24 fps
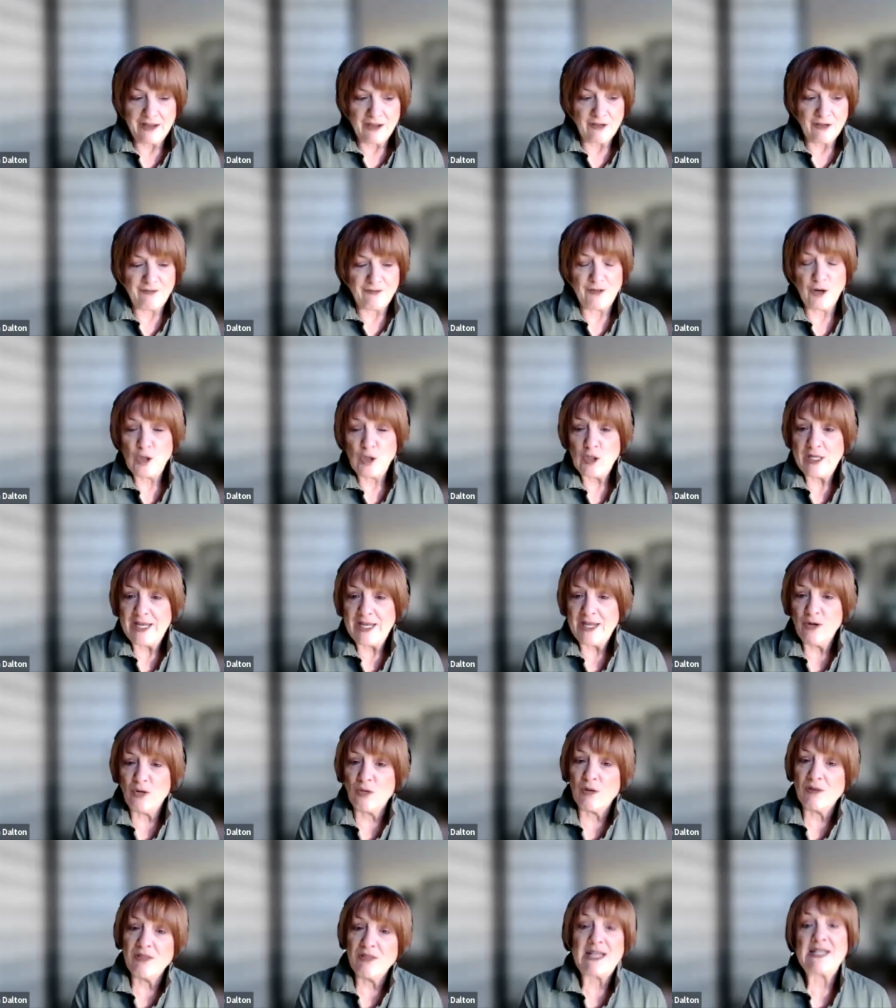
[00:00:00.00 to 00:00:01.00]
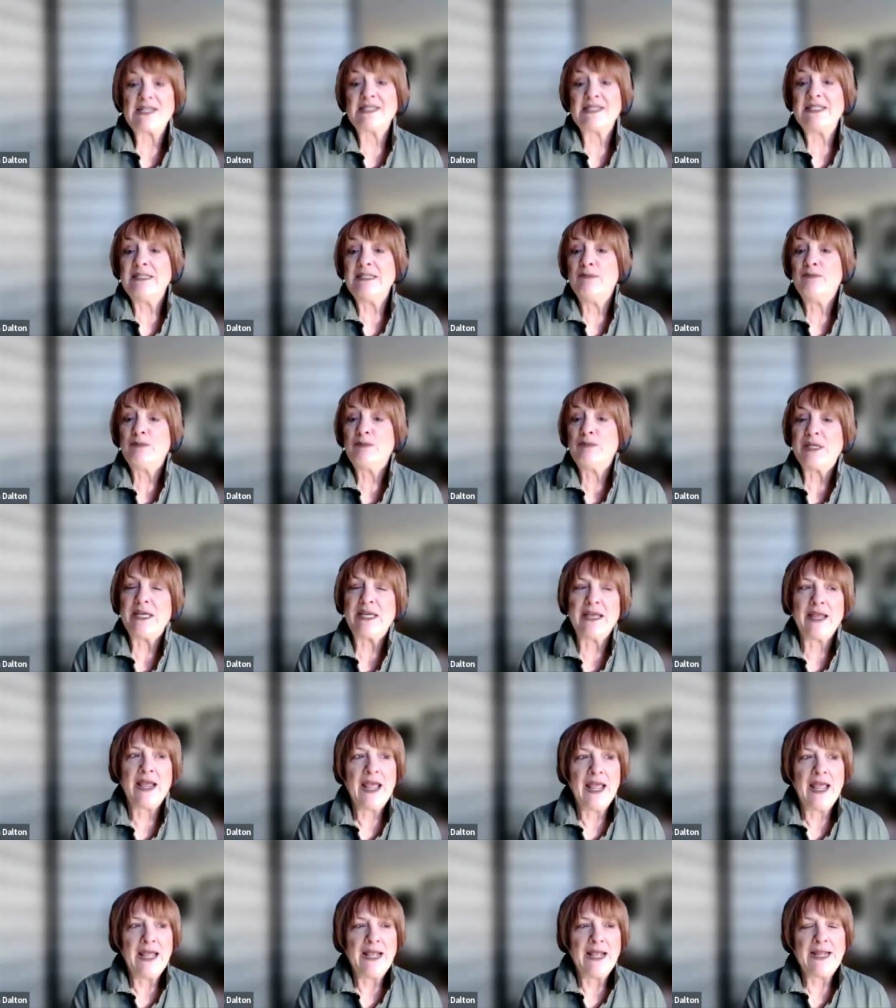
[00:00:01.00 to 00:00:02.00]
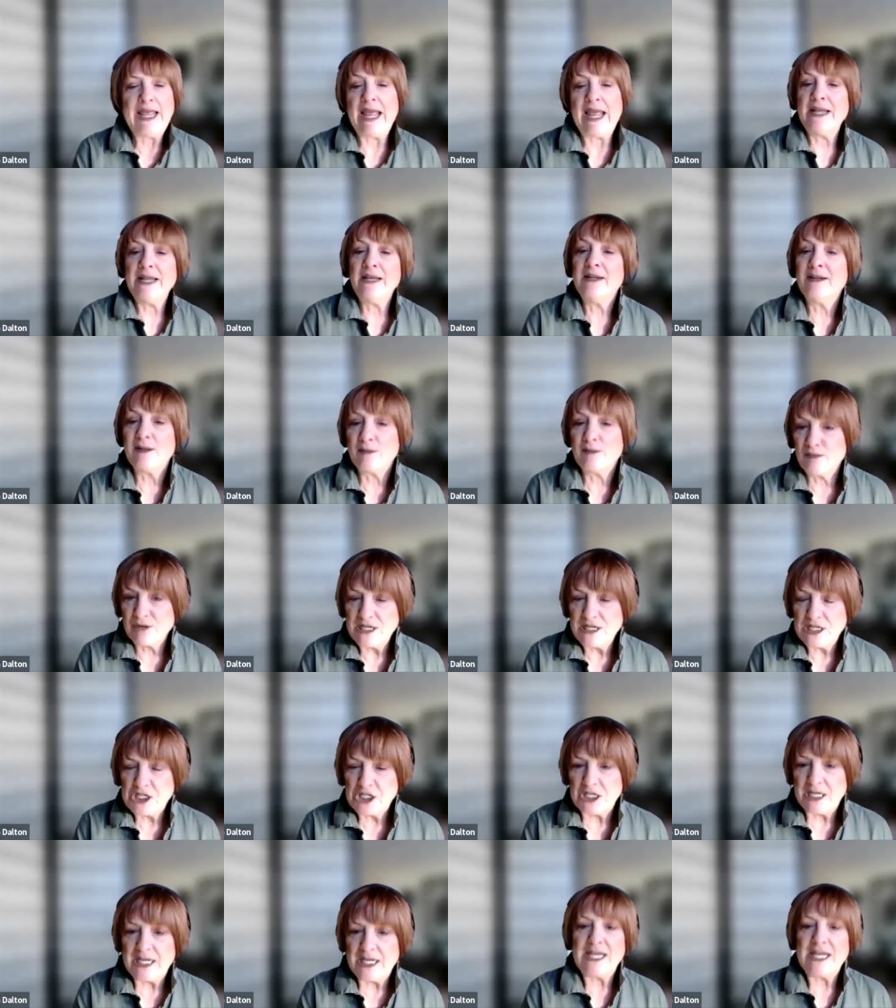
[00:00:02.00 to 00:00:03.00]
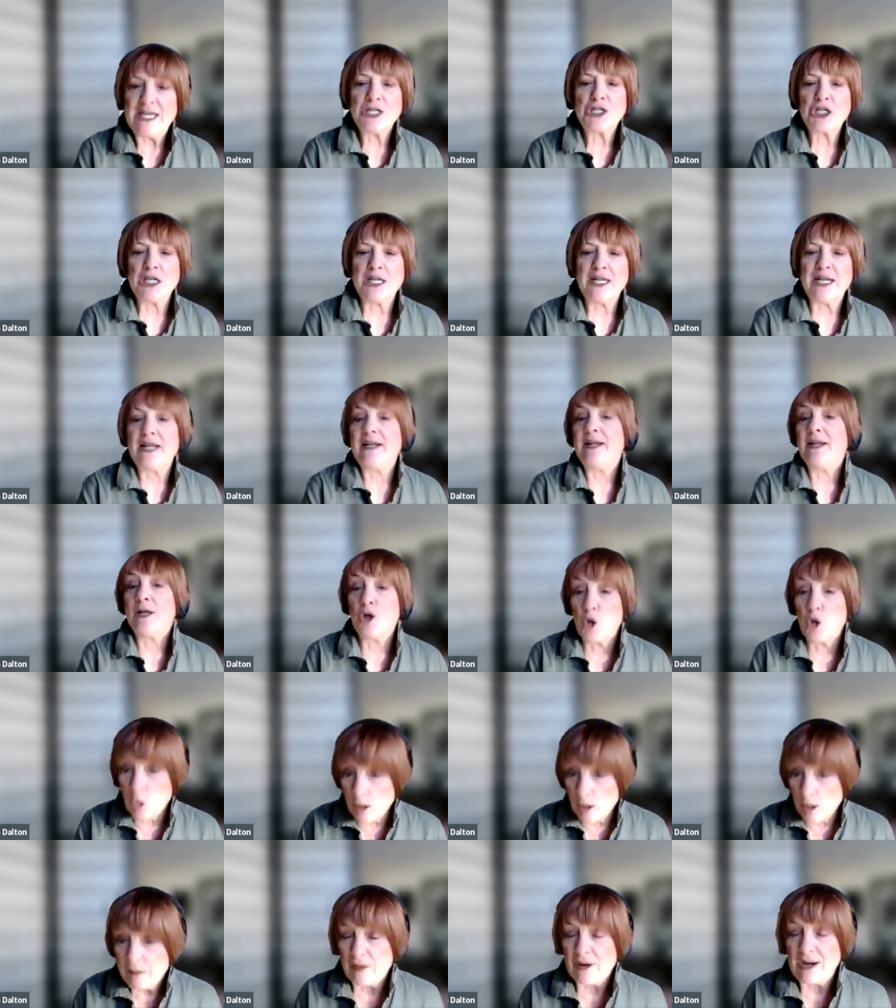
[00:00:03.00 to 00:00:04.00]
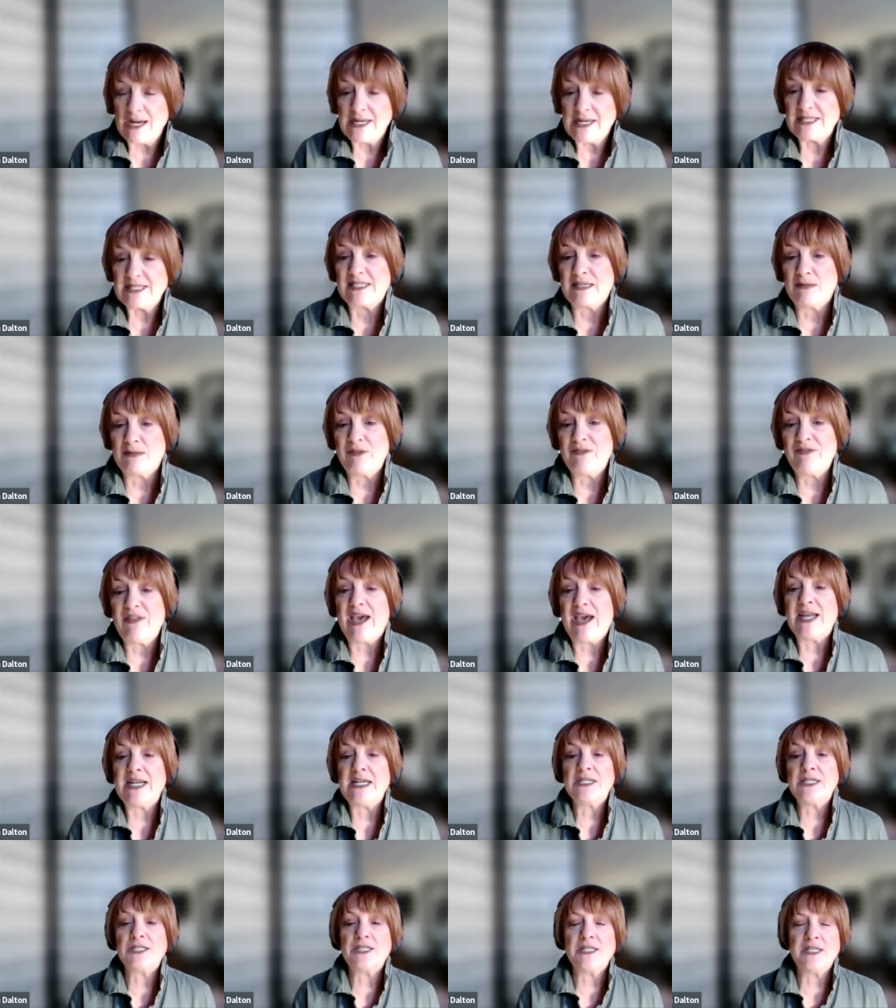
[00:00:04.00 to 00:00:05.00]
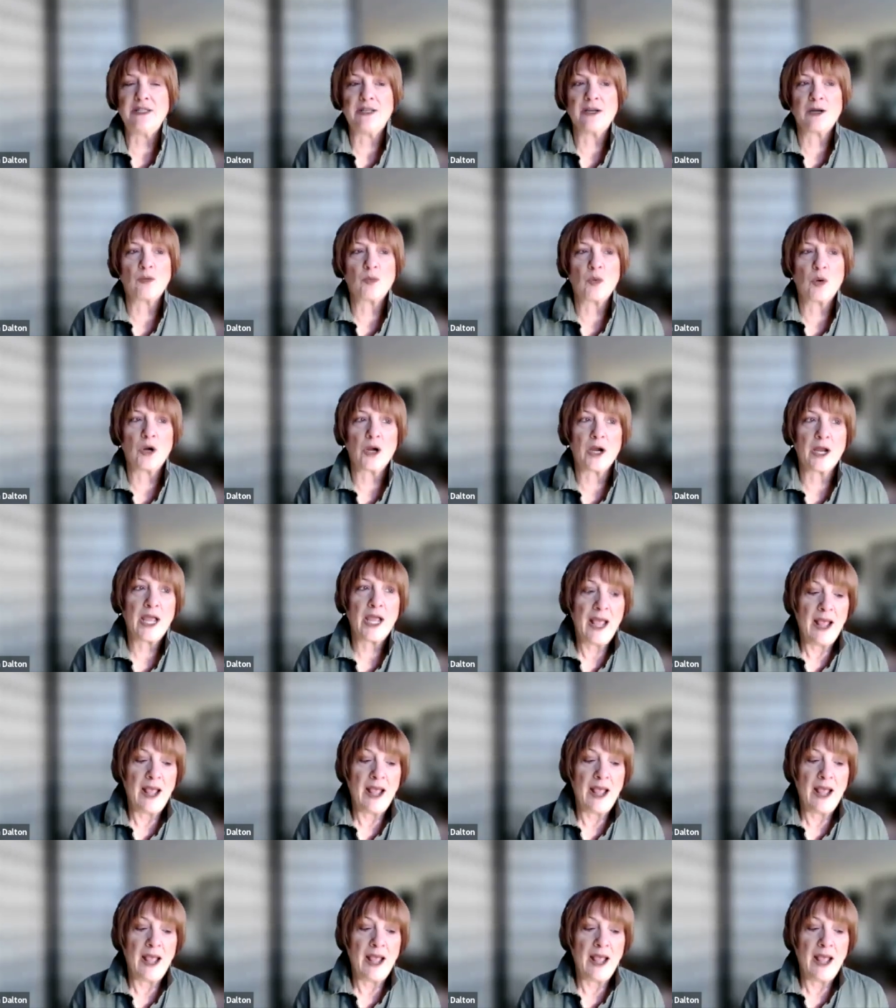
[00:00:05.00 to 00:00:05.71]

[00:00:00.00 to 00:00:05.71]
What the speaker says: fully or they simply gain an appreciation and incorporate some of that into their work,